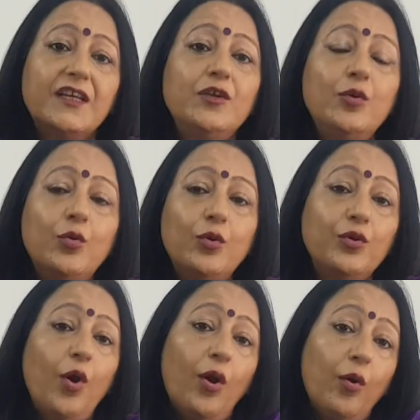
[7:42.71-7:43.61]

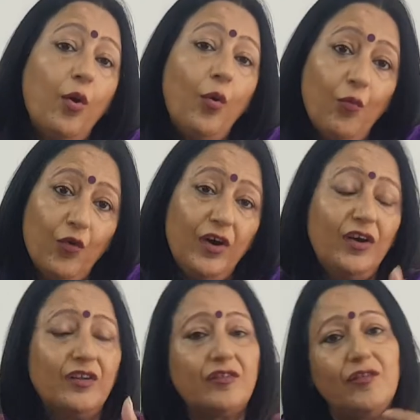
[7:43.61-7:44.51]
Your
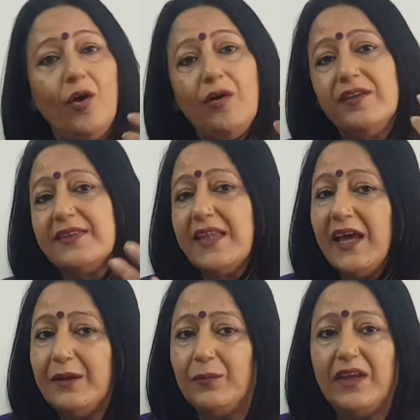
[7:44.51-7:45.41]
homeworks, your
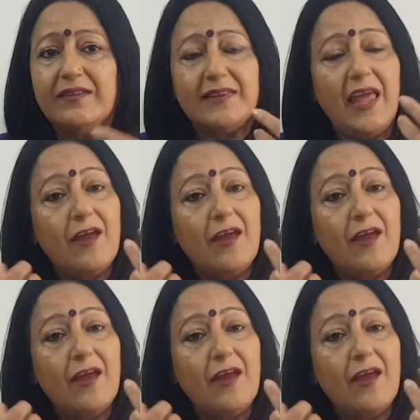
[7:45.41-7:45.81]
assignments,